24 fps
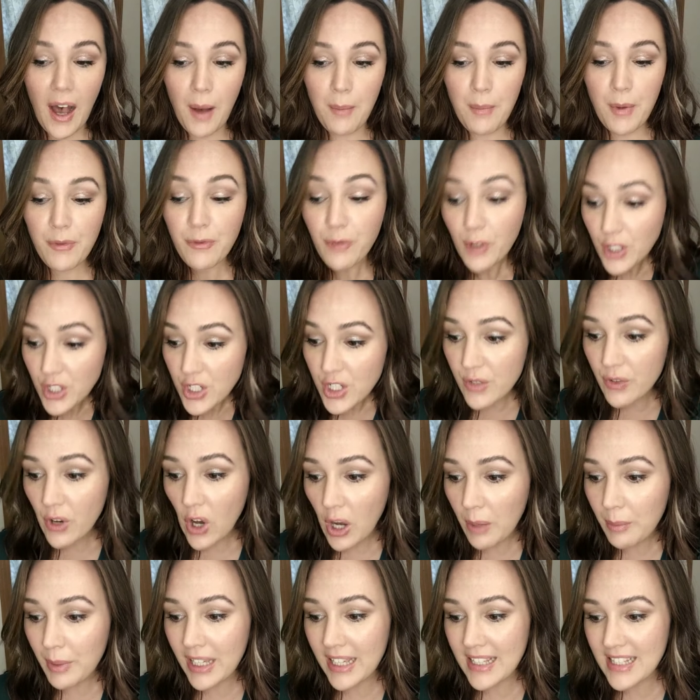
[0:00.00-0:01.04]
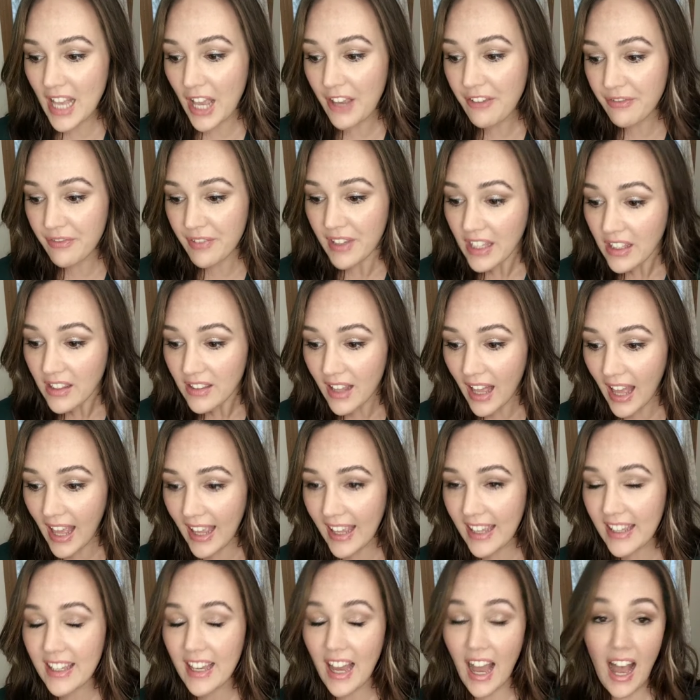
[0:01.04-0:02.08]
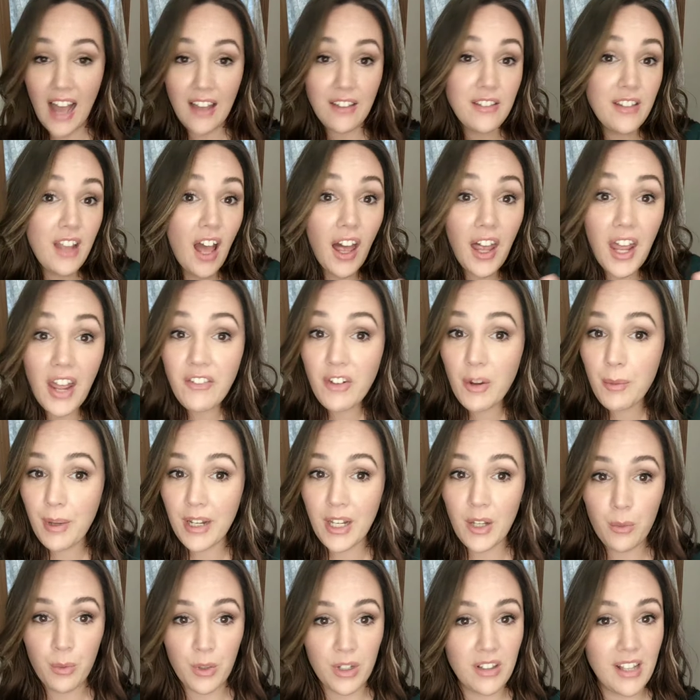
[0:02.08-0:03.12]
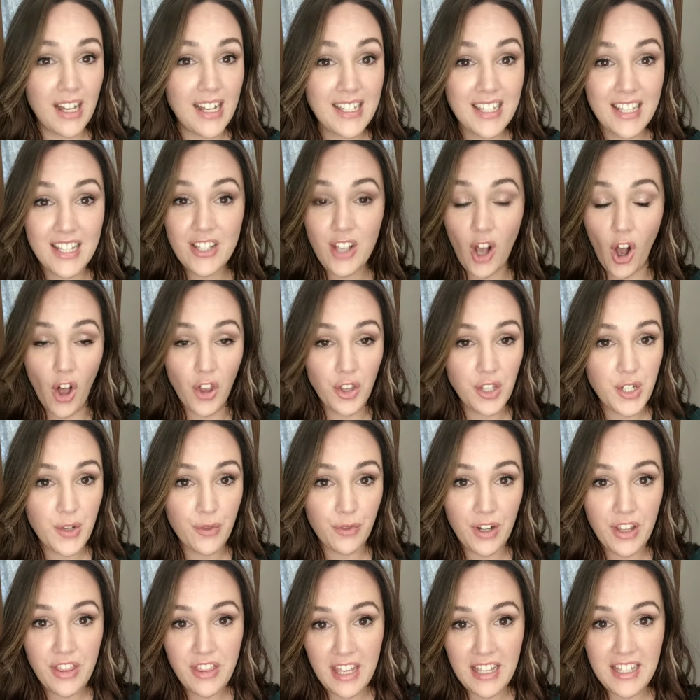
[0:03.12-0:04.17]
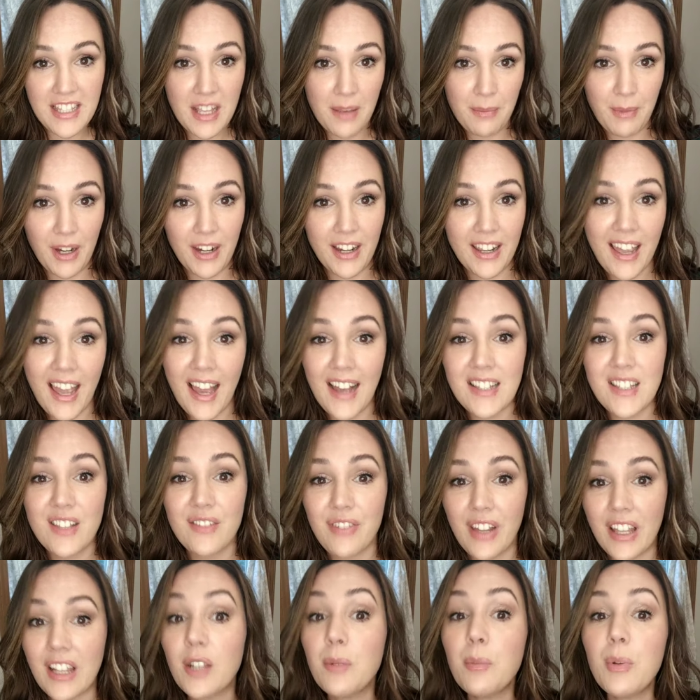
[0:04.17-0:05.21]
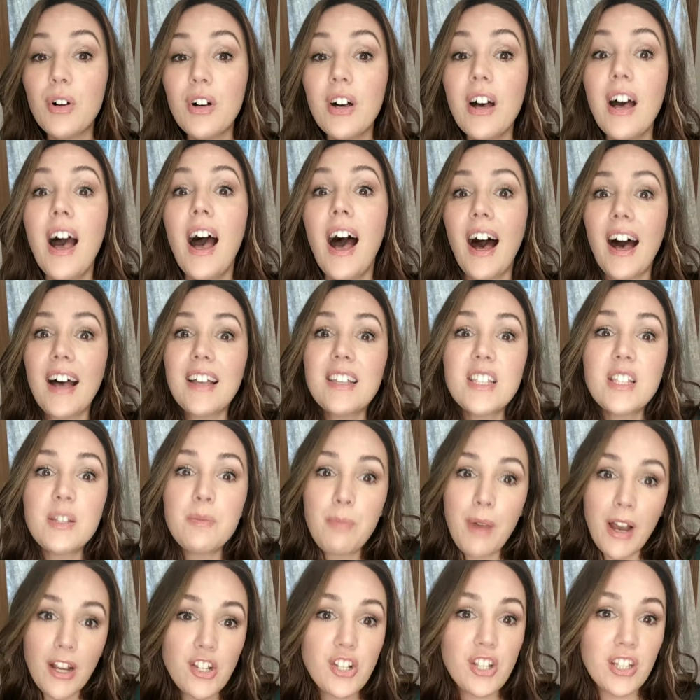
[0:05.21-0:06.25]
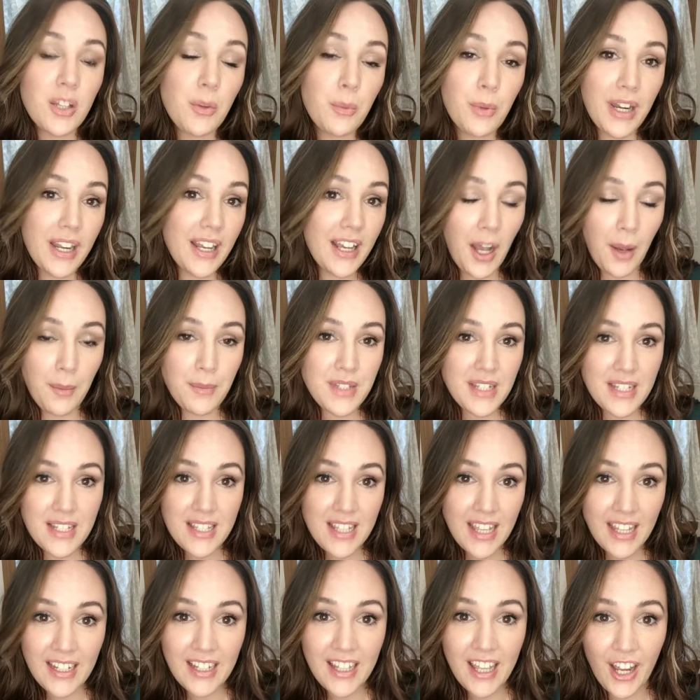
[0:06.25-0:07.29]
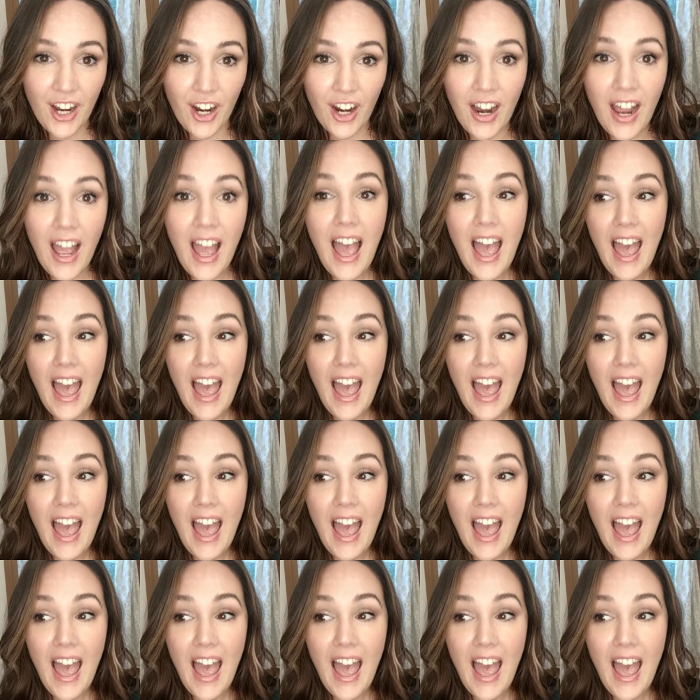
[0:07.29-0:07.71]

First of all, because I feel like not everybody realizes all the different things that Mary Kay has available, especially when it comes to skincare.